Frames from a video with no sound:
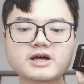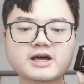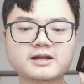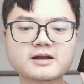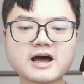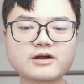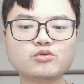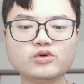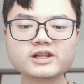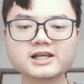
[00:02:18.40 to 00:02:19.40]
And I
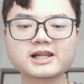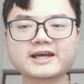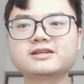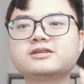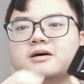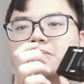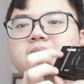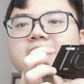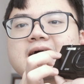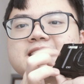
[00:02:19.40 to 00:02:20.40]
really like that the
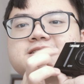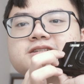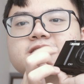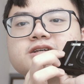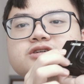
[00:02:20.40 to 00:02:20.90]
plastic